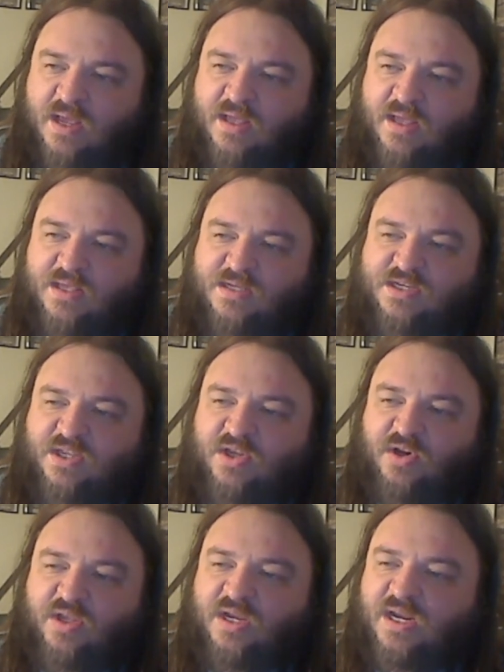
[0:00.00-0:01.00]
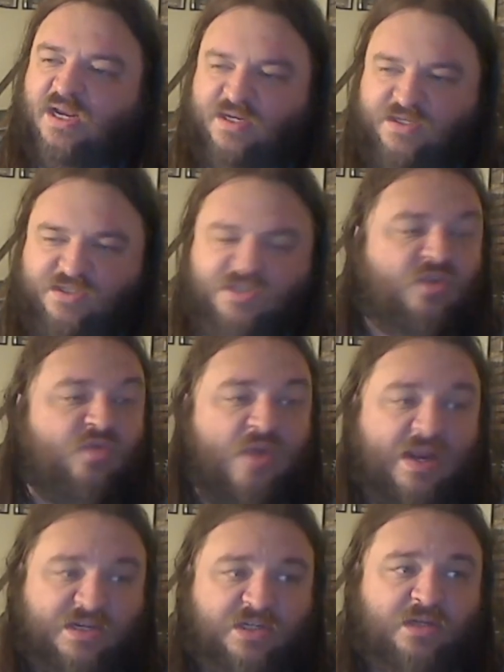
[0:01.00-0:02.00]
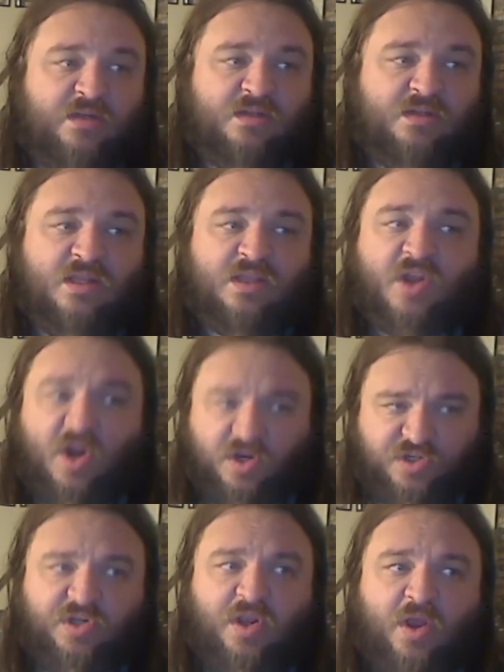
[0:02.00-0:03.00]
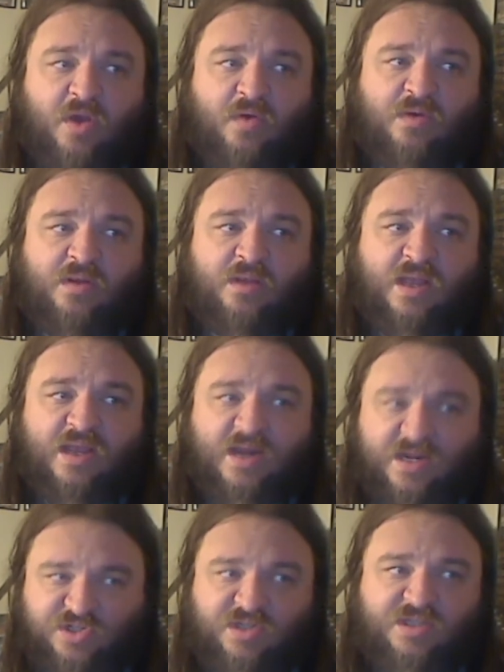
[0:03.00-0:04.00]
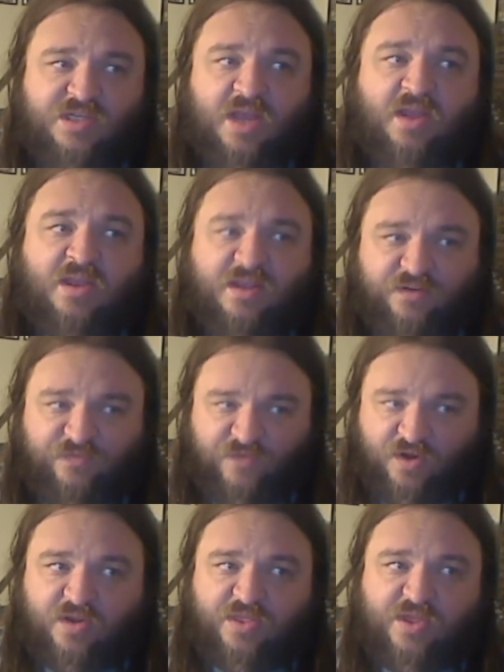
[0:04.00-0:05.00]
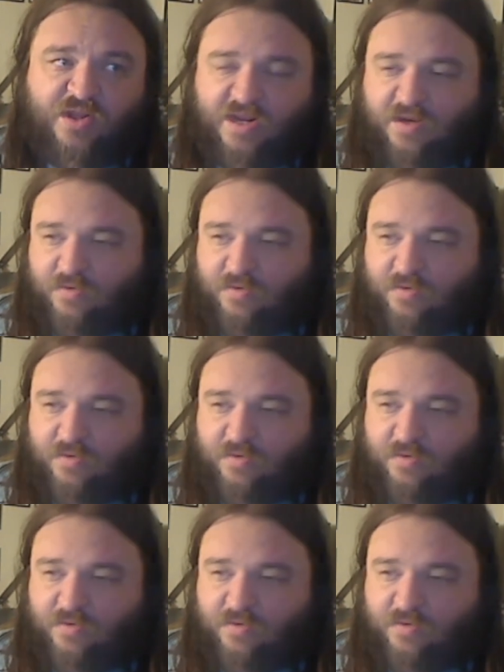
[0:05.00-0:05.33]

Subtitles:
This clearly is the direction that the card should go, and as you can tell, is very thought out.